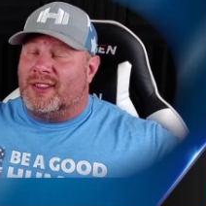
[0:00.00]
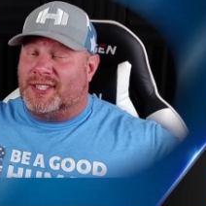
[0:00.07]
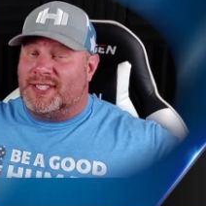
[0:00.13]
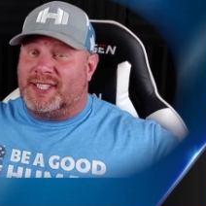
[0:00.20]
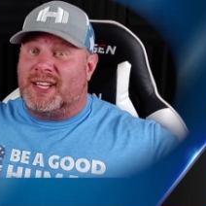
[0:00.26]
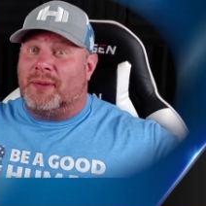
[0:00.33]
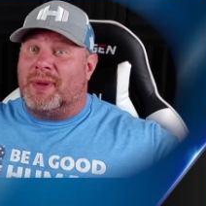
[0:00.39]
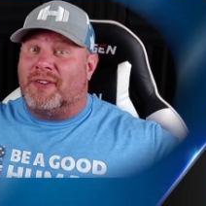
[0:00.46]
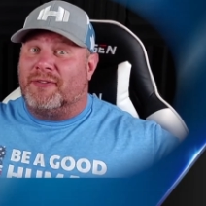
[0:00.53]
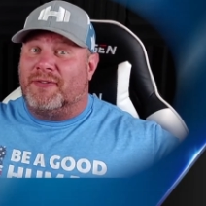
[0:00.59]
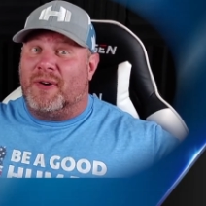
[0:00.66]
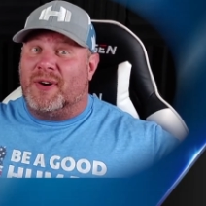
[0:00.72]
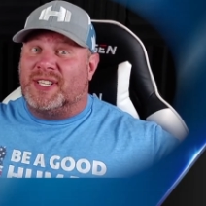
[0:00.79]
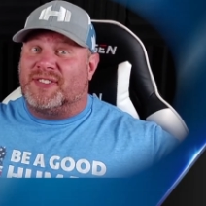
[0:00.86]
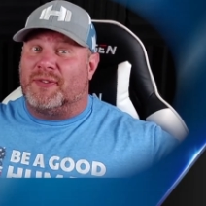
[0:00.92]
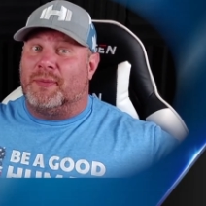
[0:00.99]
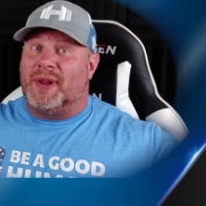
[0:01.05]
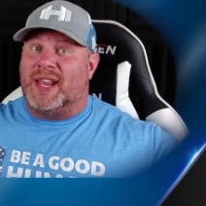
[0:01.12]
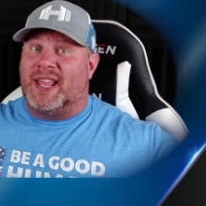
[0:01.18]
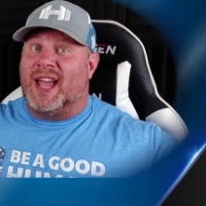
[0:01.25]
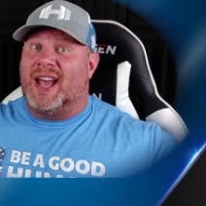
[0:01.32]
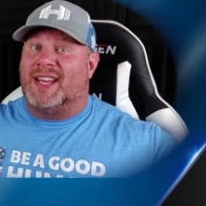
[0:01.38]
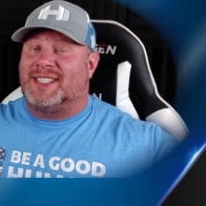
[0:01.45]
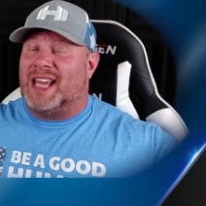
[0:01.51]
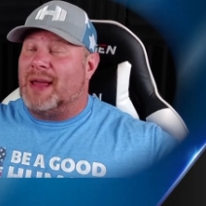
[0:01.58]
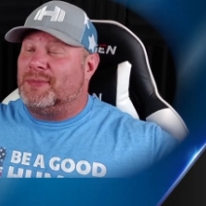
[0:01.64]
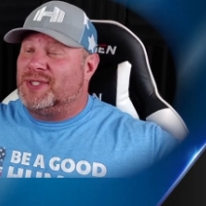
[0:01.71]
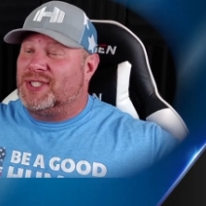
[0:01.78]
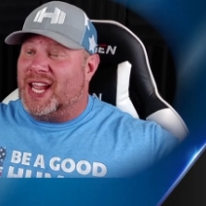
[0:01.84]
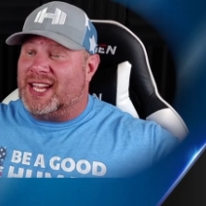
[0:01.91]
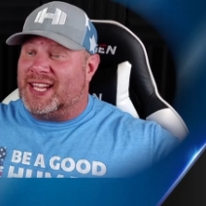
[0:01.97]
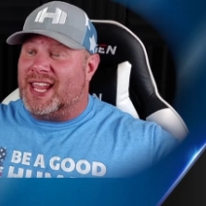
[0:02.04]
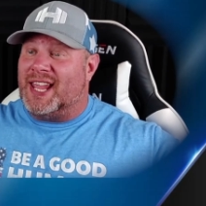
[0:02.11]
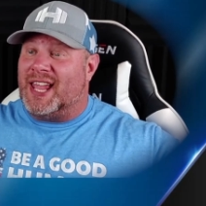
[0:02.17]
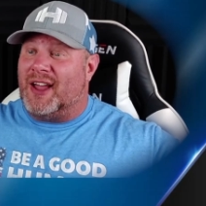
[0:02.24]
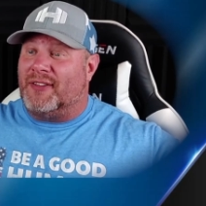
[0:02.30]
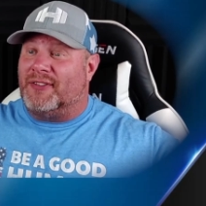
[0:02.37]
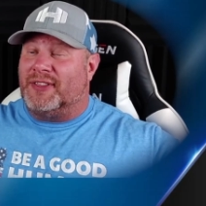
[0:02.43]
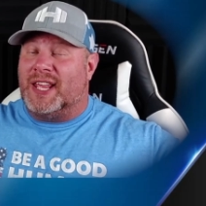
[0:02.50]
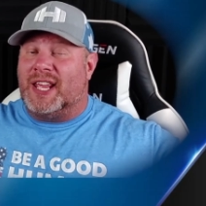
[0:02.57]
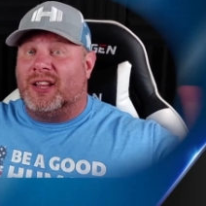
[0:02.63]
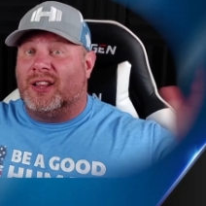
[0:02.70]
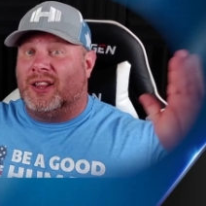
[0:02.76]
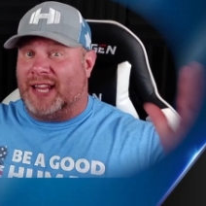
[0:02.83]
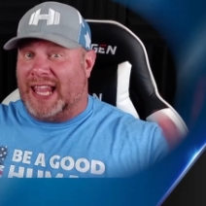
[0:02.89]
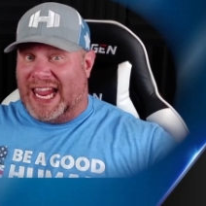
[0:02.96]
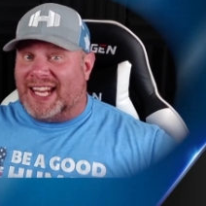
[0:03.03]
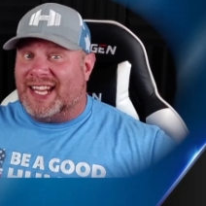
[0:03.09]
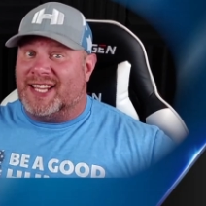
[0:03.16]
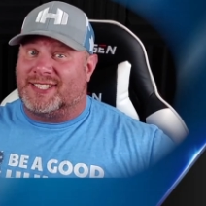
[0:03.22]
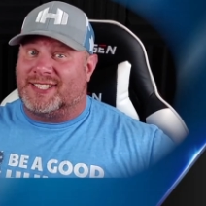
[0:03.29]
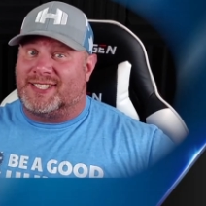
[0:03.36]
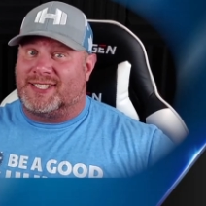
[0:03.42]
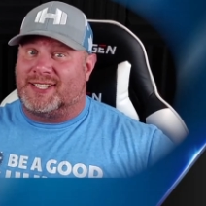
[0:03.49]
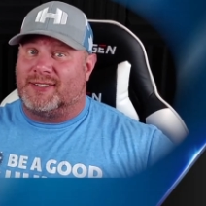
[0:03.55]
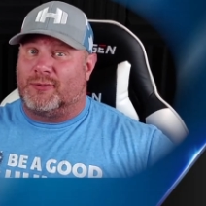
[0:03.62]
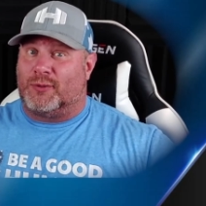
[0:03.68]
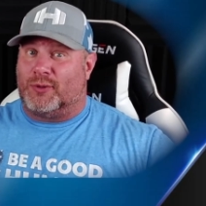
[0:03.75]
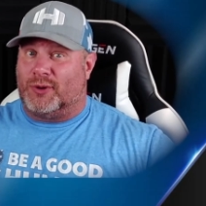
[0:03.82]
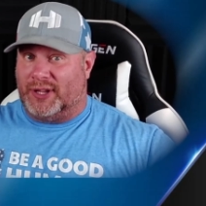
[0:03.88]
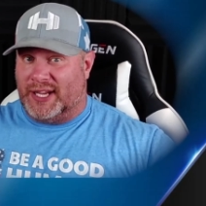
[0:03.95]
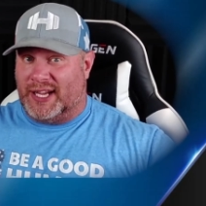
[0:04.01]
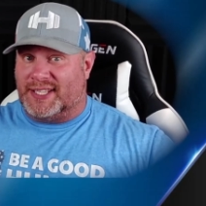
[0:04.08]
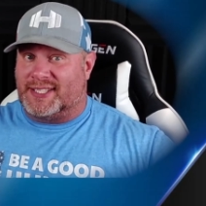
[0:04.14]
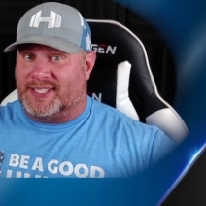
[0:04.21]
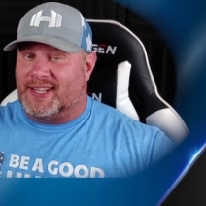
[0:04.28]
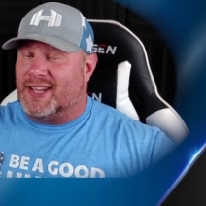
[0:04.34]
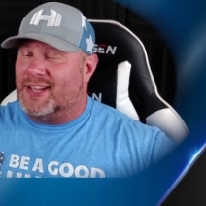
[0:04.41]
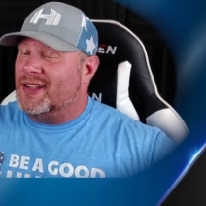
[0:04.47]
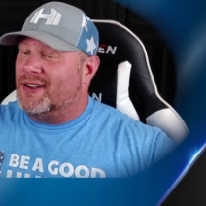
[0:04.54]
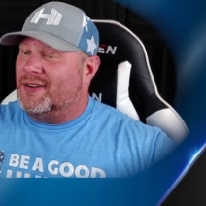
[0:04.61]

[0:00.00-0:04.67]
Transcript: This is going to be a first for me, guys. I'm checking out the latest release